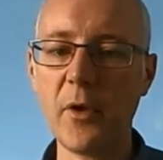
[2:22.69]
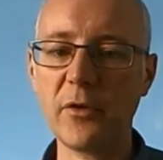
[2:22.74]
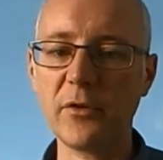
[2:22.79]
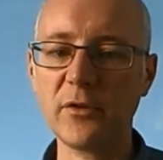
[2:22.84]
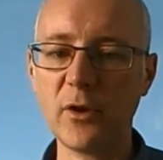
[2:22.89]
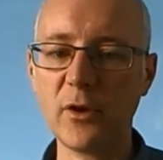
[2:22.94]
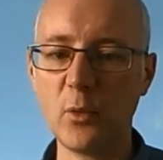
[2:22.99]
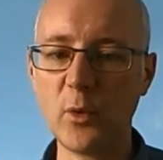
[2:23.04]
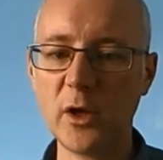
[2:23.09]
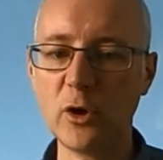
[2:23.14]

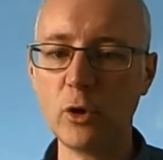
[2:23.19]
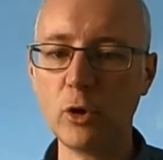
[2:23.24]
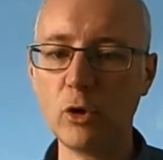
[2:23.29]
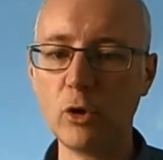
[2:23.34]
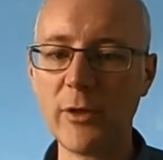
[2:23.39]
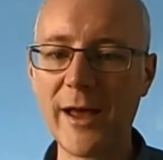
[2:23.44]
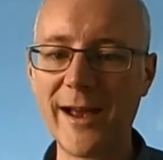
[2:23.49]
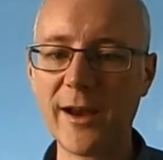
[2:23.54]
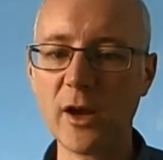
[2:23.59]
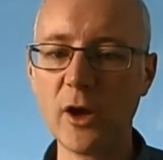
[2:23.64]
So we call
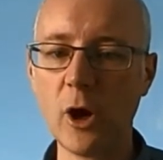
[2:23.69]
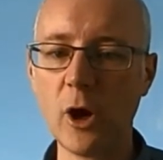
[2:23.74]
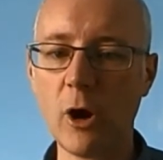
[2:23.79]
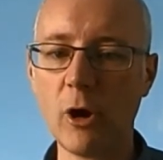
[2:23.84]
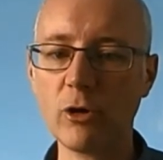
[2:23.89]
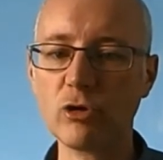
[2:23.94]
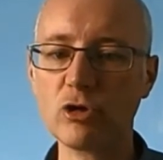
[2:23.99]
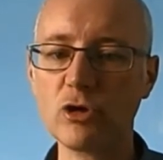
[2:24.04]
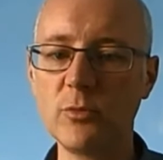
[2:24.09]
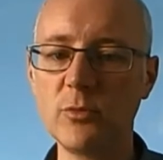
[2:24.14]
that
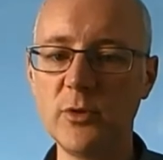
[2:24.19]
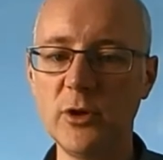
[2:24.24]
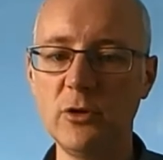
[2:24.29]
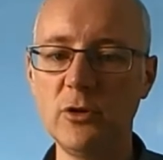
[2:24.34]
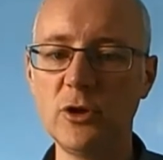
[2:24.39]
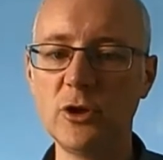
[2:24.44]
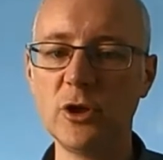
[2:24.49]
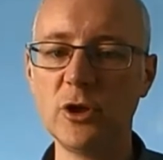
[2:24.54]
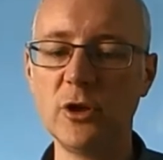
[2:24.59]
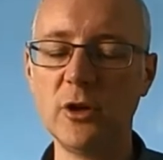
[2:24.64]

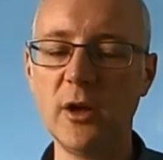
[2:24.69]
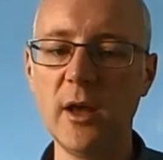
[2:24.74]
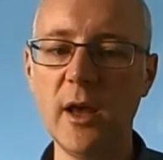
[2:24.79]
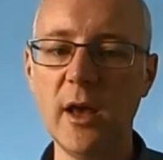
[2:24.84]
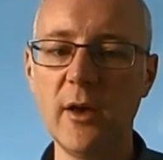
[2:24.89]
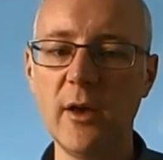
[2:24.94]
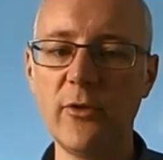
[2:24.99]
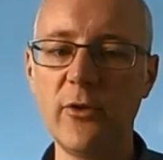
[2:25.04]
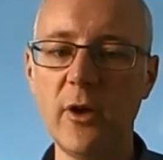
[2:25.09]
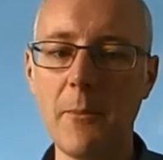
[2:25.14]
contribution,
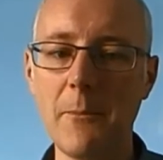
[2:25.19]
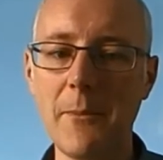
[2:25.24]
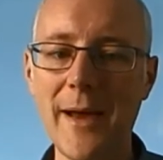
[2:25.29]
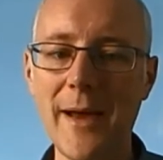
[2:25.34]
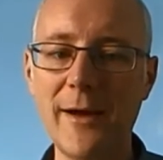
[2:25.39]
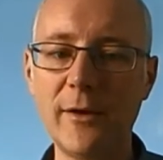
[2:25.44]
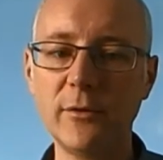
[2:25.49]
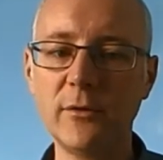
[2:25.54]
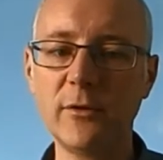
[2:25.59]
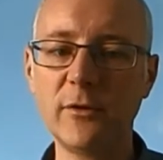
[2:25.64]
the
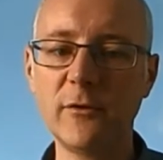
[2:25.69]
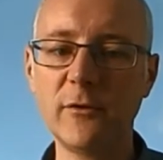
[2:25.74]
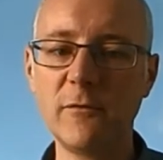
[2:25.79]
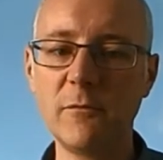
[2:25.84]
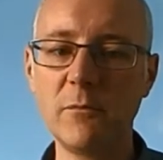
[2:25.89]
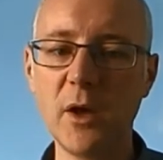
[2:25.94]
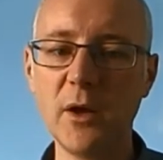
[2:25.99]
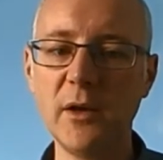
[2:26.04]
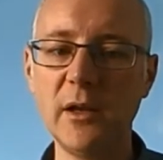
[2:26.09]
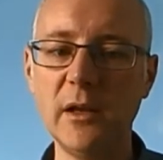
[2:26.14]
amount of
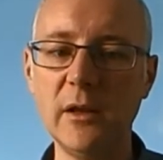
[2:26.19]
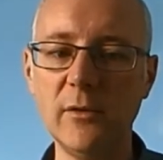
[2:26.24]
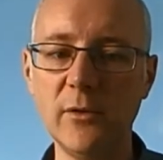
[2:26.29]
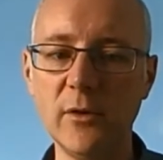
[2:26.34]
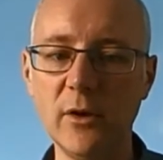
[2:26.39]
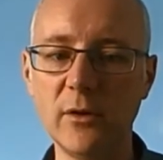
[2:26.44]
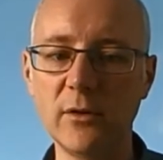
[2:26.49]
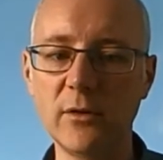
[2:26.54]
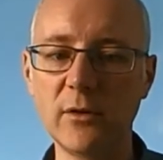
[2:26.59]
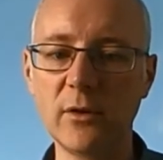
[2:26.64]
money
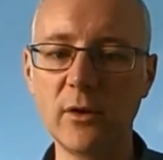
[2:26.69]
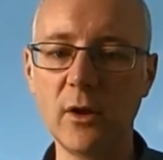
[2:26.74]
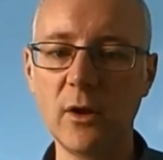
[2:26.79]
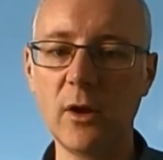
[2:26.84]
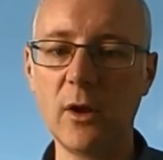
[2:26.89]
that